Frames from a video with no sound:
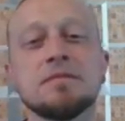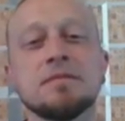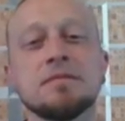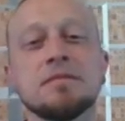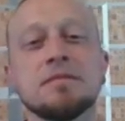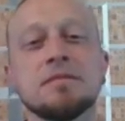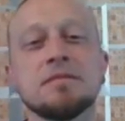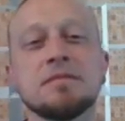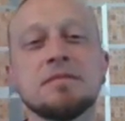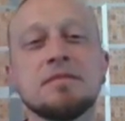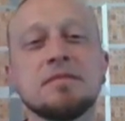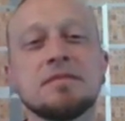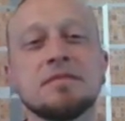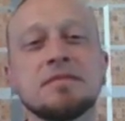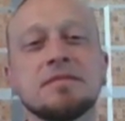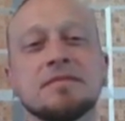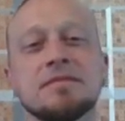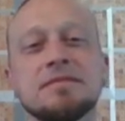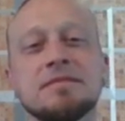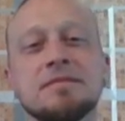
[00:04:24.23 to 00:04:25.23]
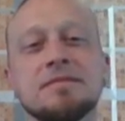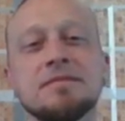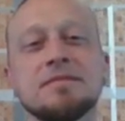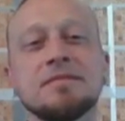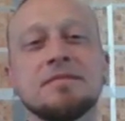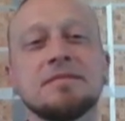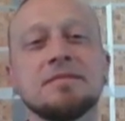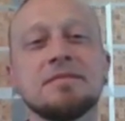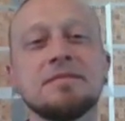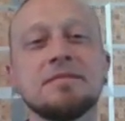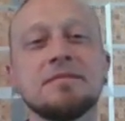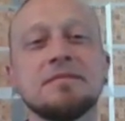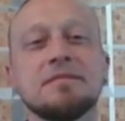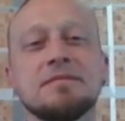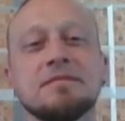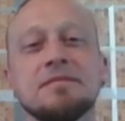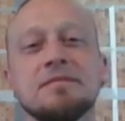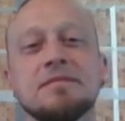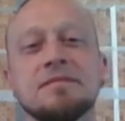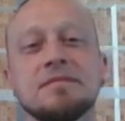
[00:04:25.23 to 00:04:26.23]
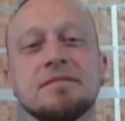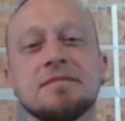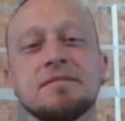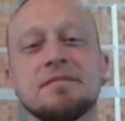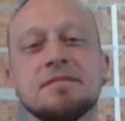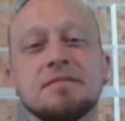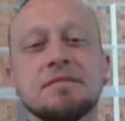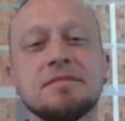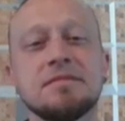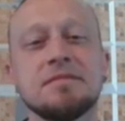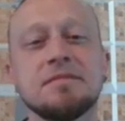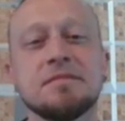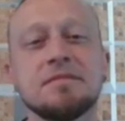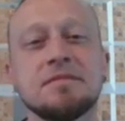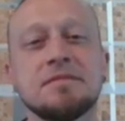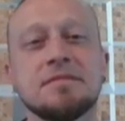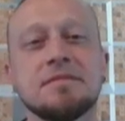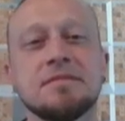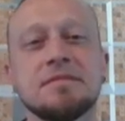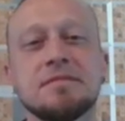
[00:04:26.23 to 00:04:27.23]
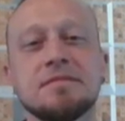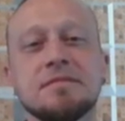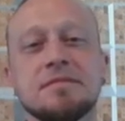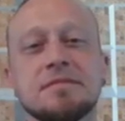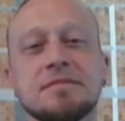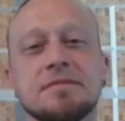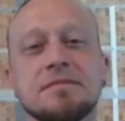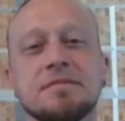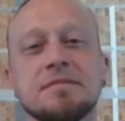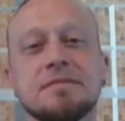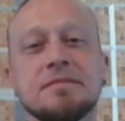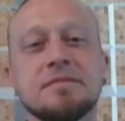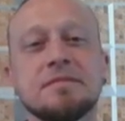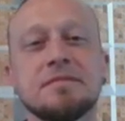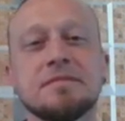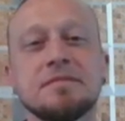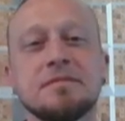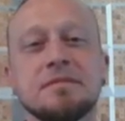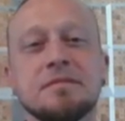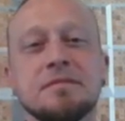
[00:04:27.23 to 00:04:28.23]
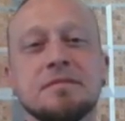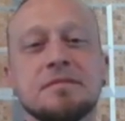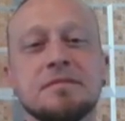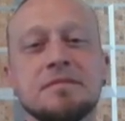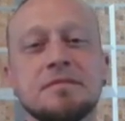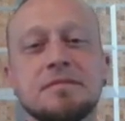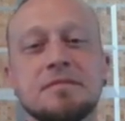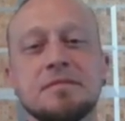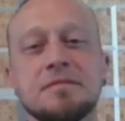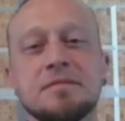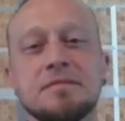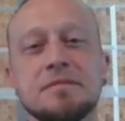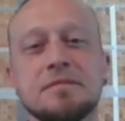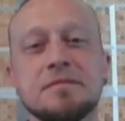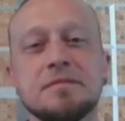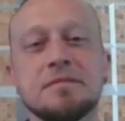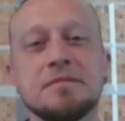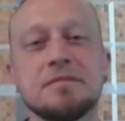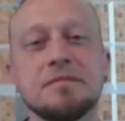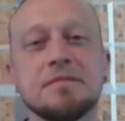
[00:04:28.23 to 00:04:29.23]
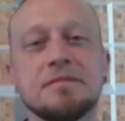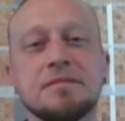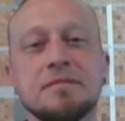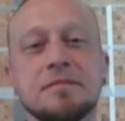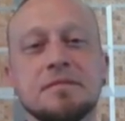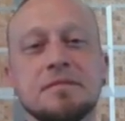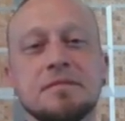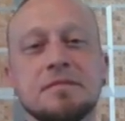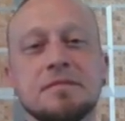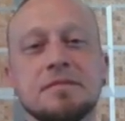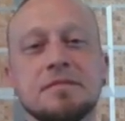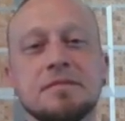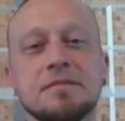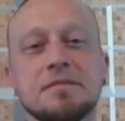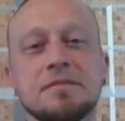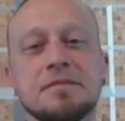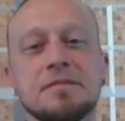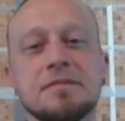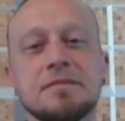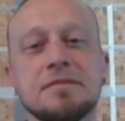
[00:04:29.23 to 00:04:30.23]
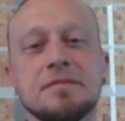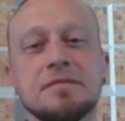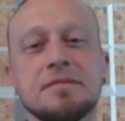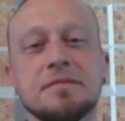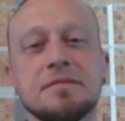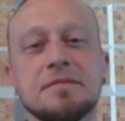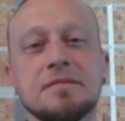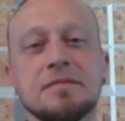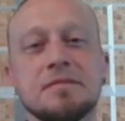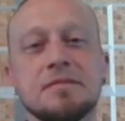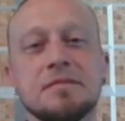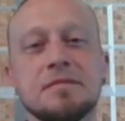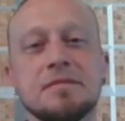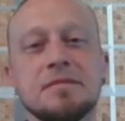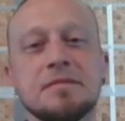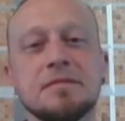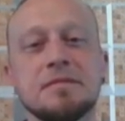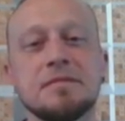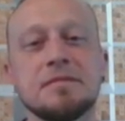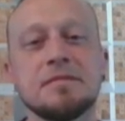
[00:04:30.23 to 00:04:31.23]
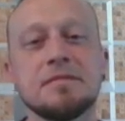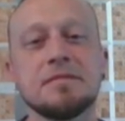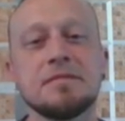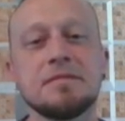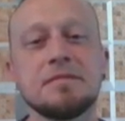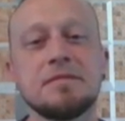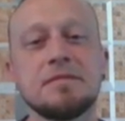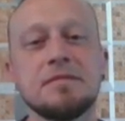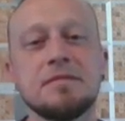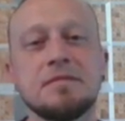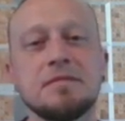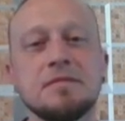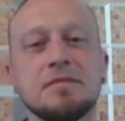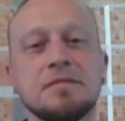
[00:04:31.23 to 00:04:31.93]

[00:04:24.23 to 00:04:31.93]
(silent)